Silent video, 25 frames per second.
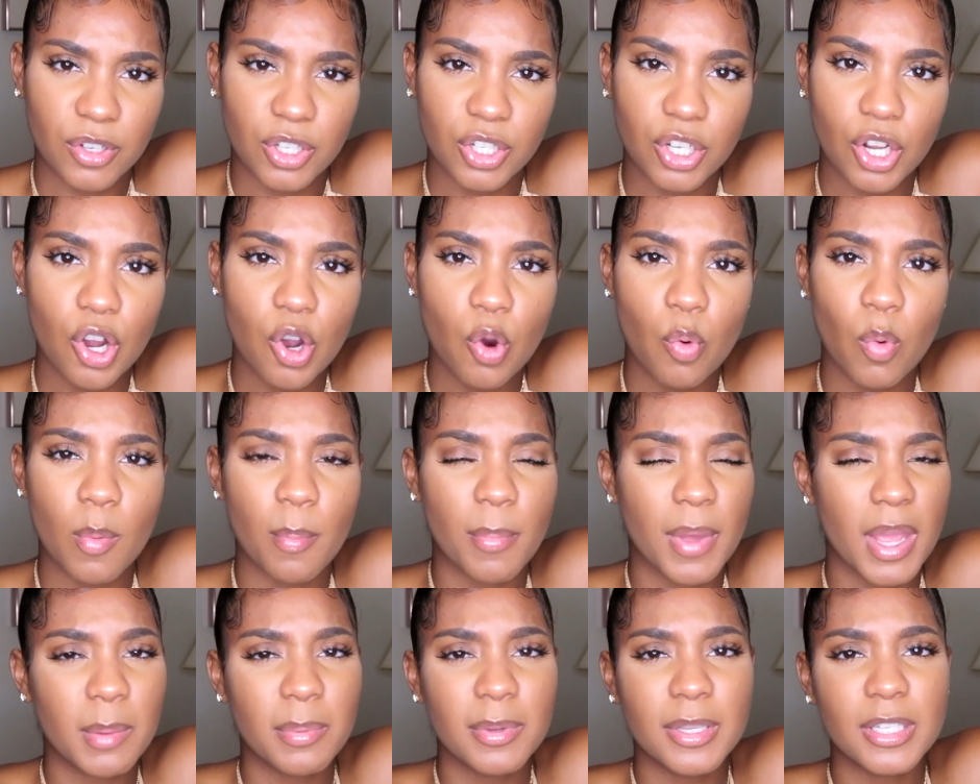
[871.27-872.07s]
You know, when
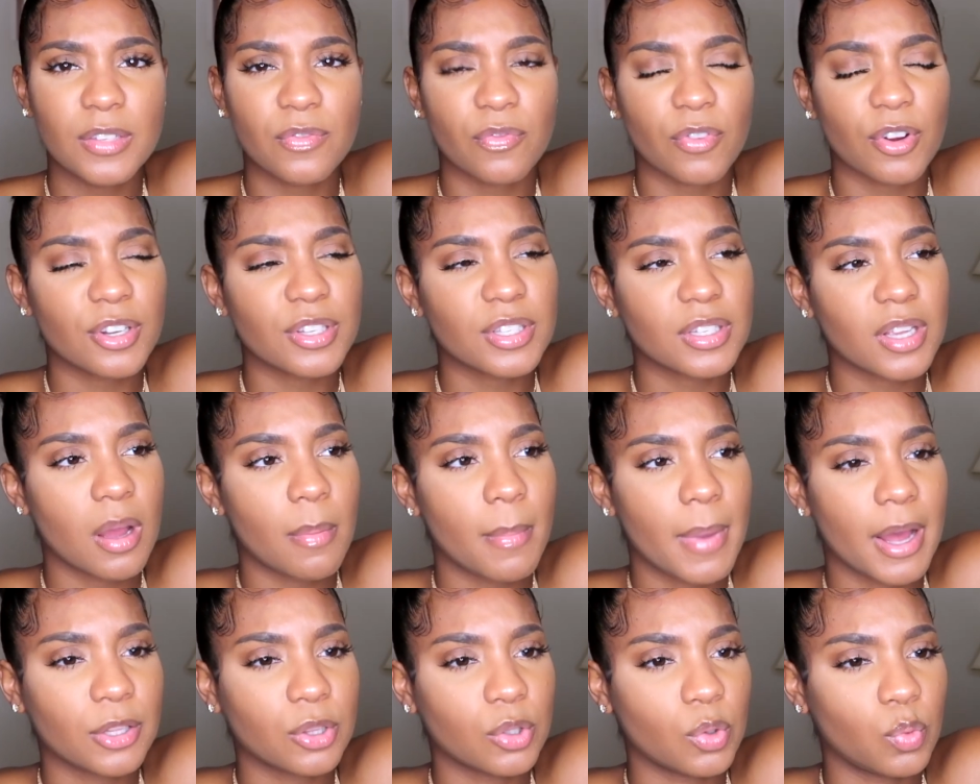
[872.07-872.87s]
babies first
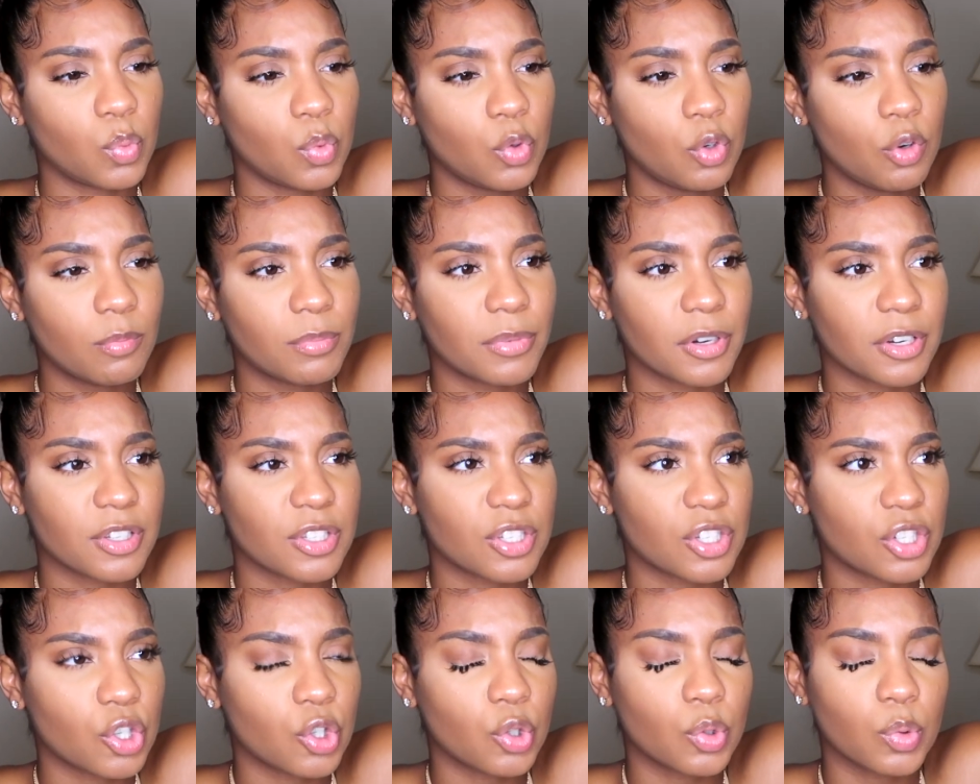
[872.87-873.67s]
come out the womb, they're
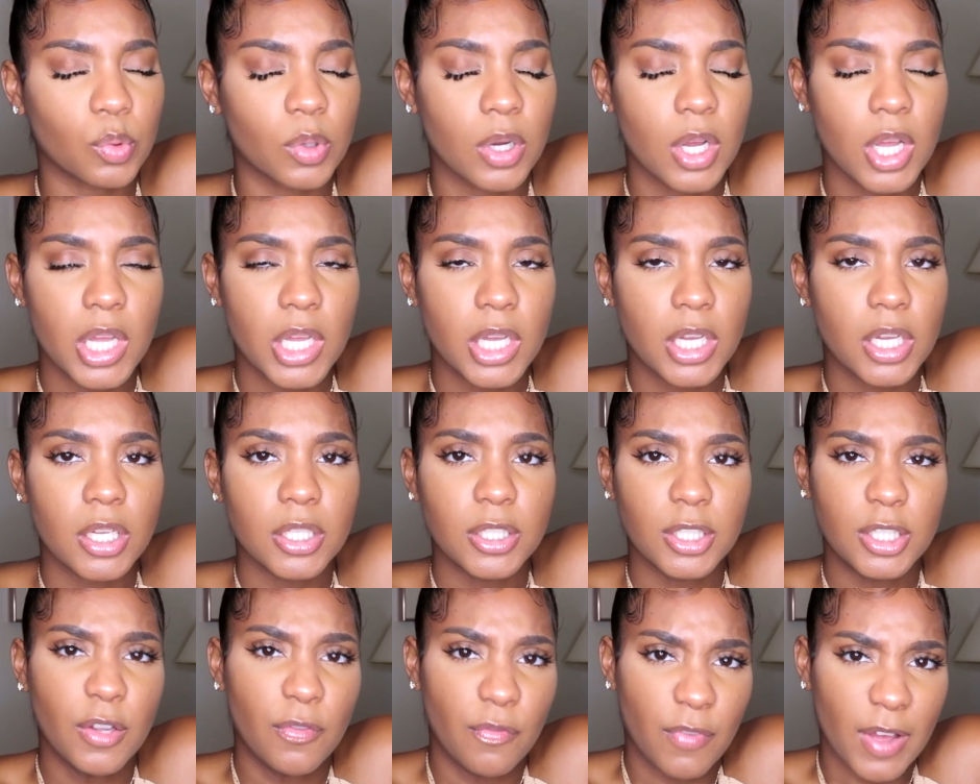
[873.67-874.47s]
still
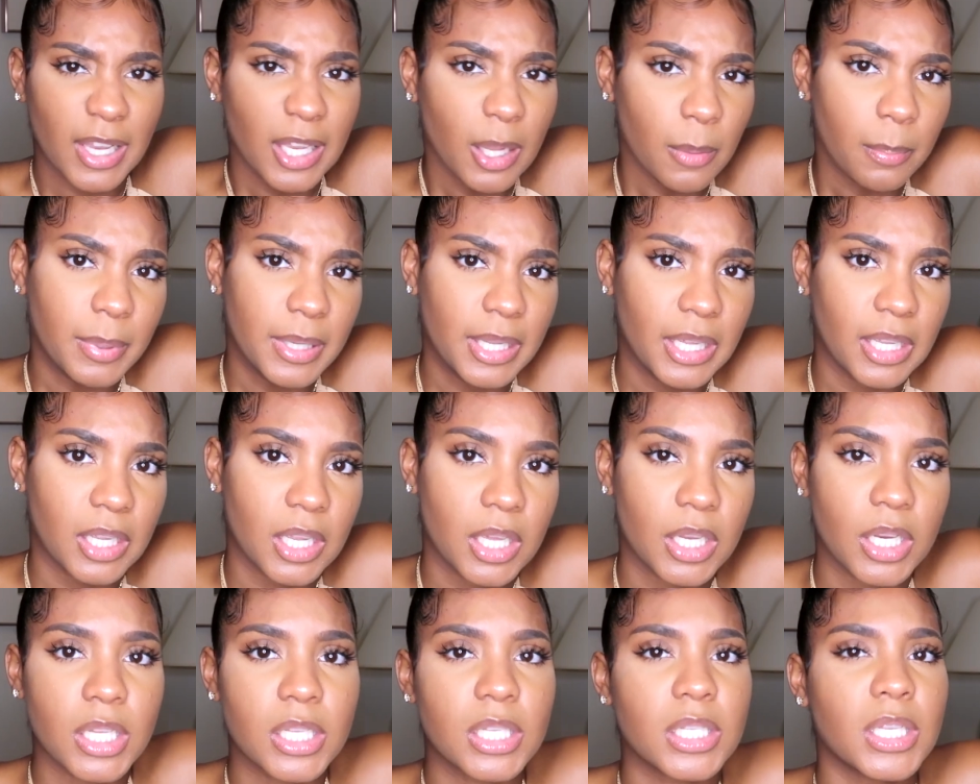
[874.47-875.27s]
developing
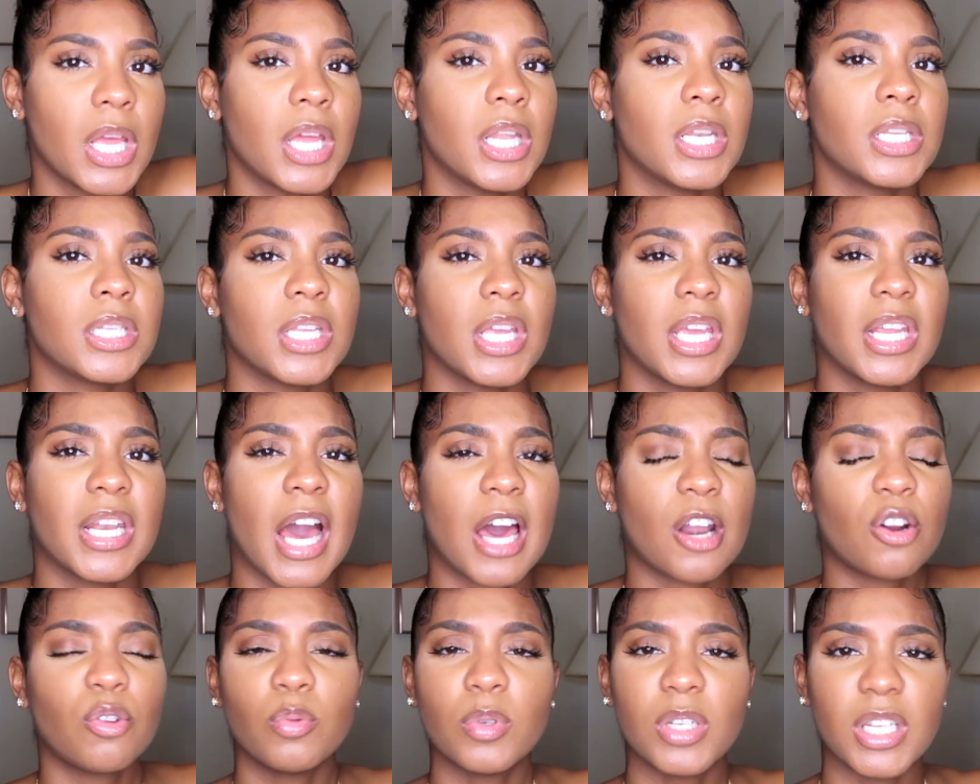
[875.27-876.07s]
in a sense, and
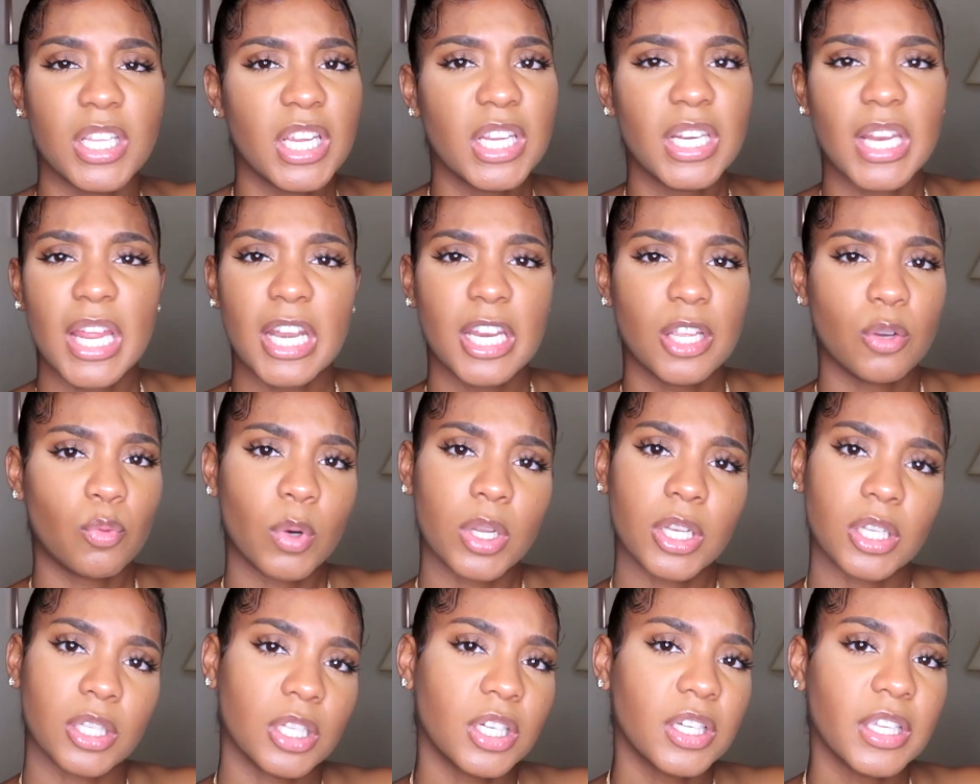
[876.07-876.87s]
I don't need
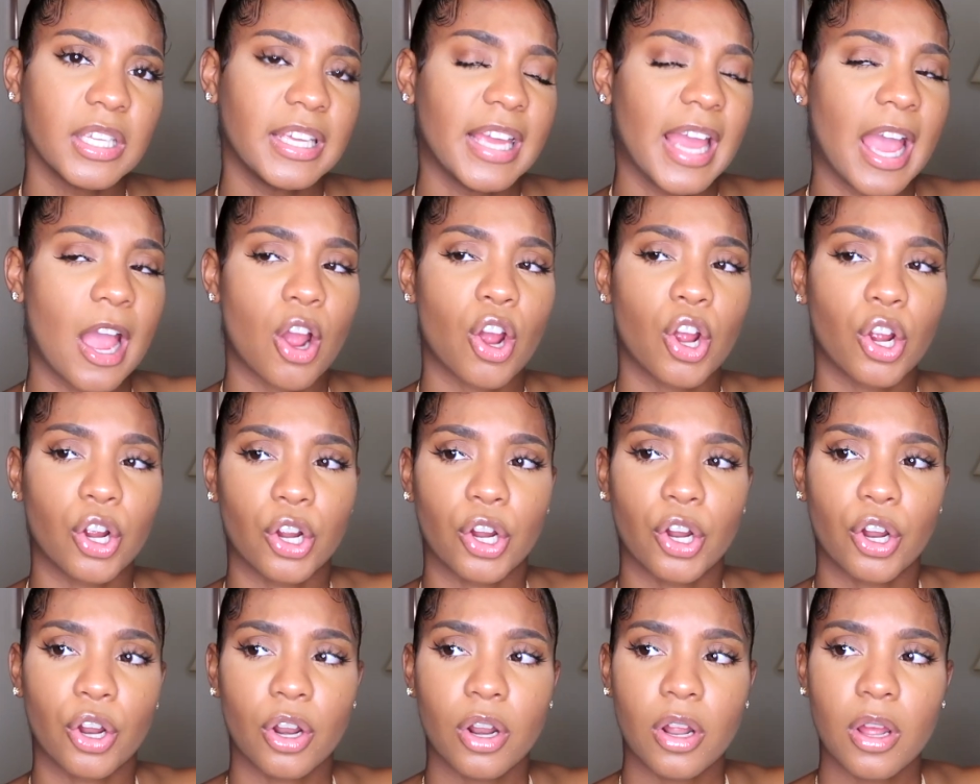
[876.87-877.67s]
anyone looking at
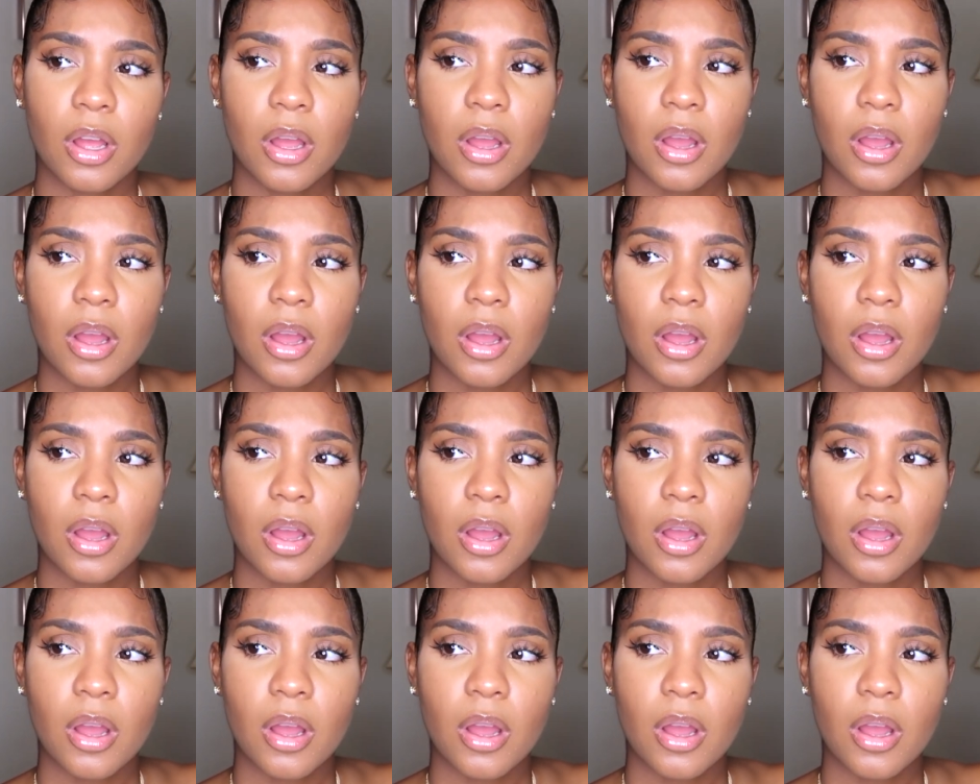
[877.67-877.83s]
her